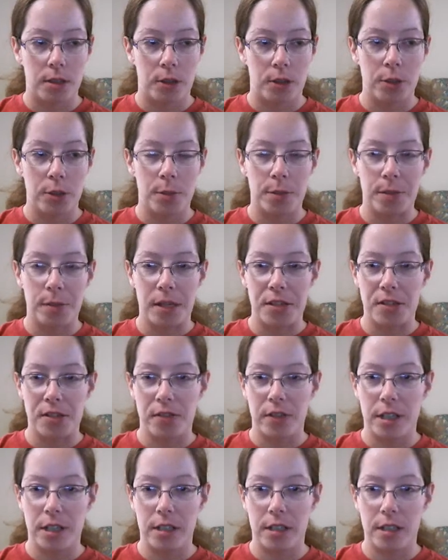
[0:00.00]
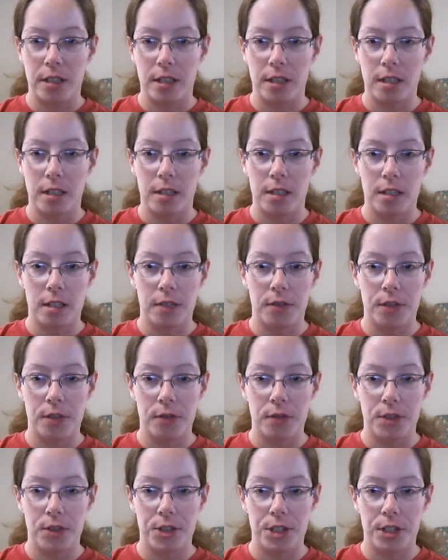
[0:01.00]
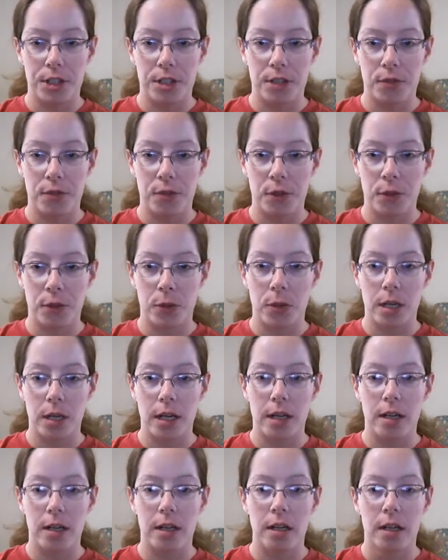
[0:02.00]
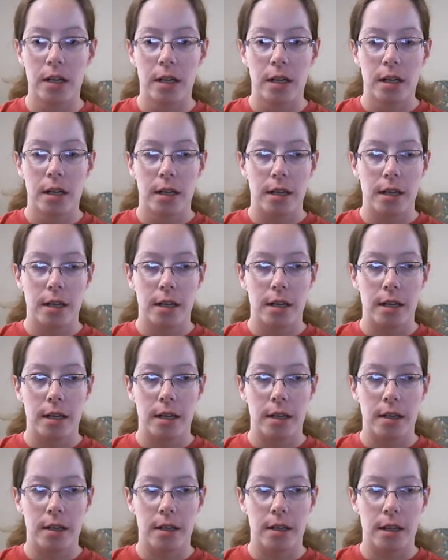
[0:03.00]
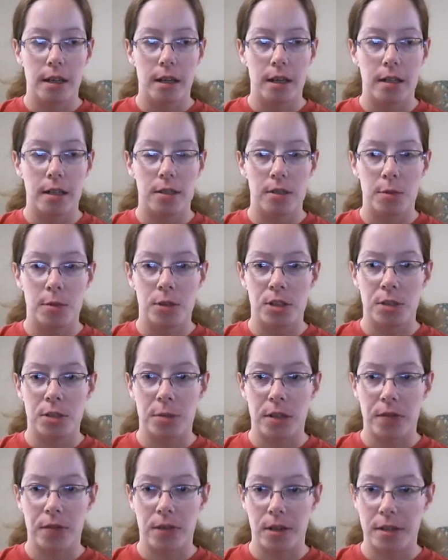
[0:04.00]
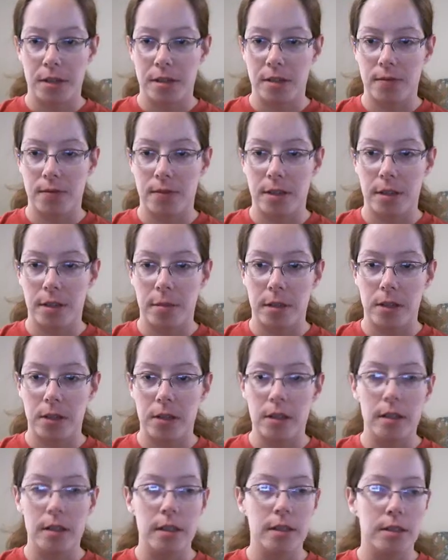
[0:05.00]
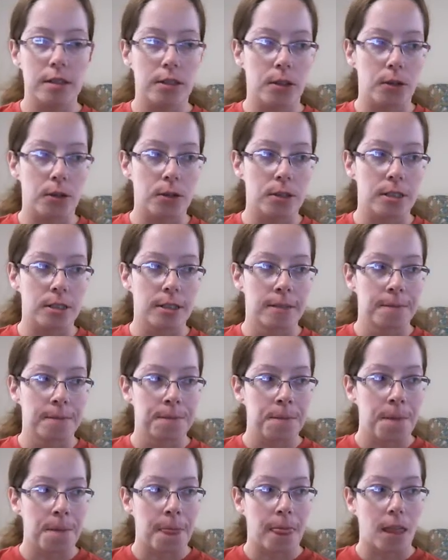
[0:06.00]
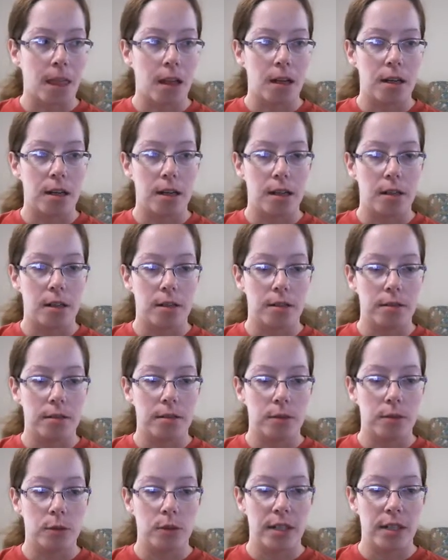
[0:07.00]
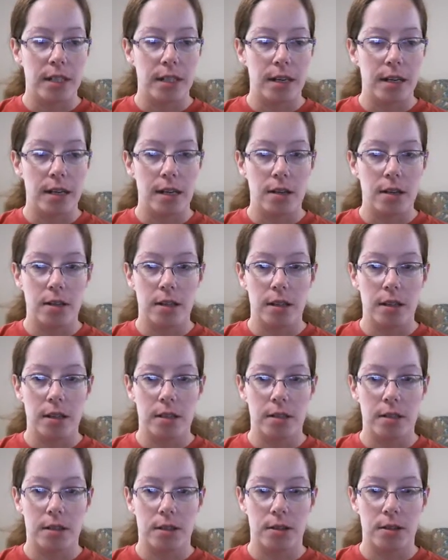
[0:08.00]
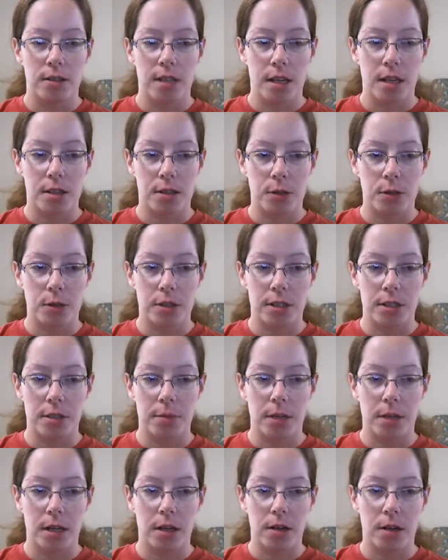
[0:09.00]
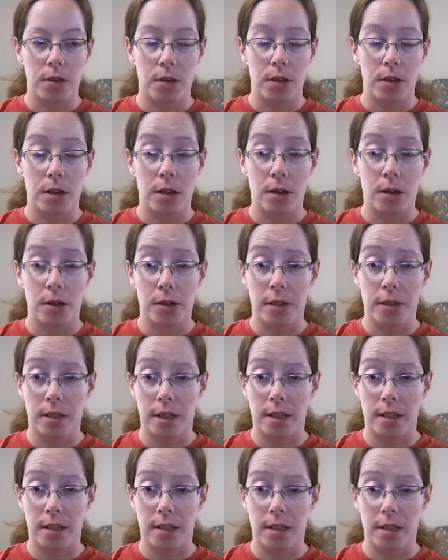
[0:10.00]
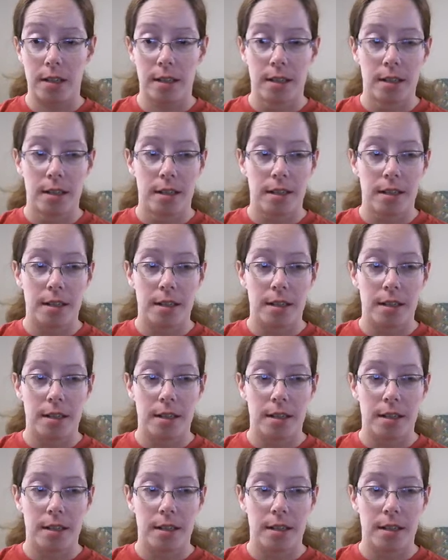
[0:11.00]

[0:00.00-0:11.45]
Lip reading: Grew up in Pennsylvania, lived in Virginia for a while, and so most of my friends and family are on the East Coast. Now, right now, the East Coast has to worry about the hurricane